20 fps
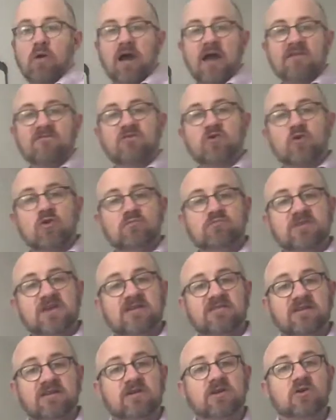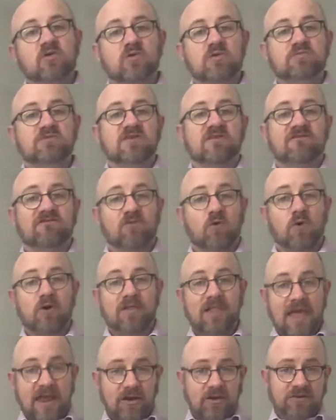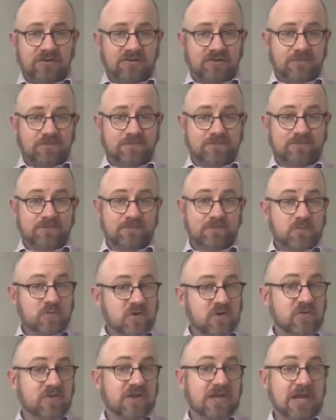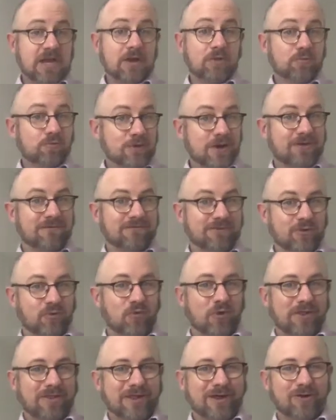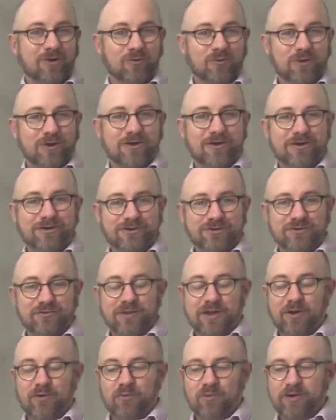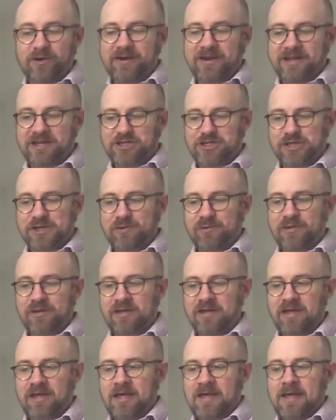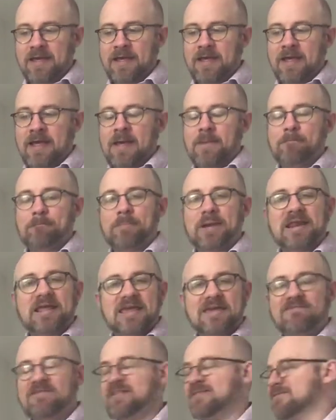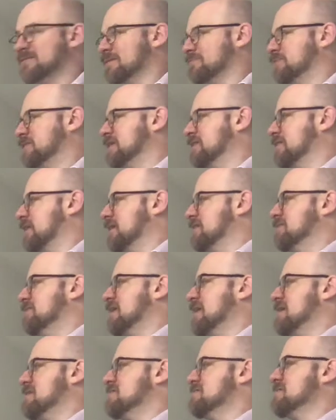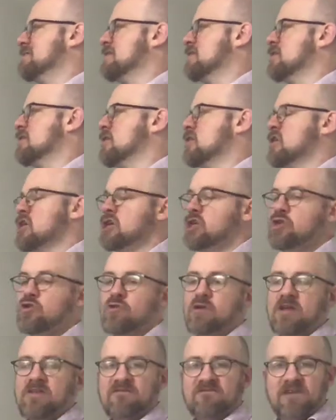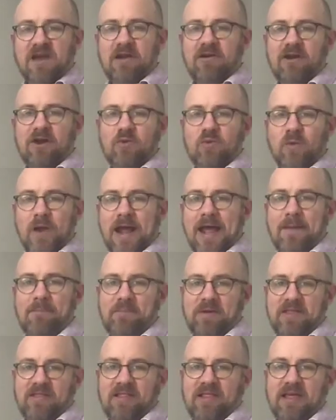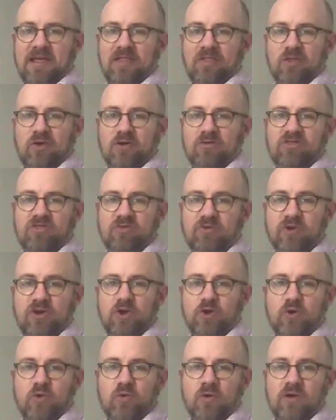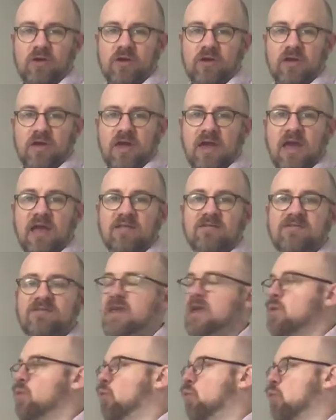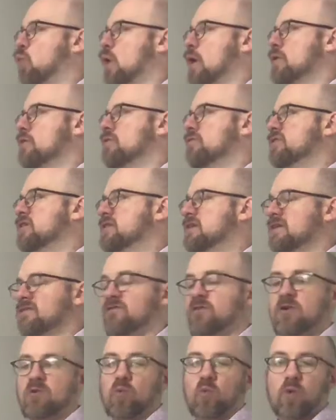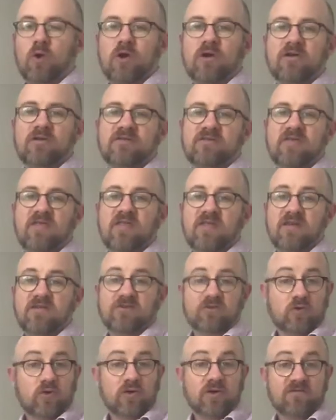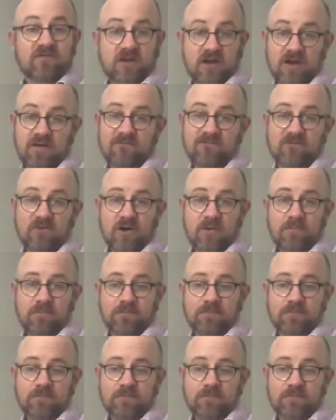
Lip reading: I've grouped these into groups of 4 letters, so getting rid of the 1-letter word or 2-letter word issue. But even something like this, you can very rapidly look through and see what are the different words that this could have come from.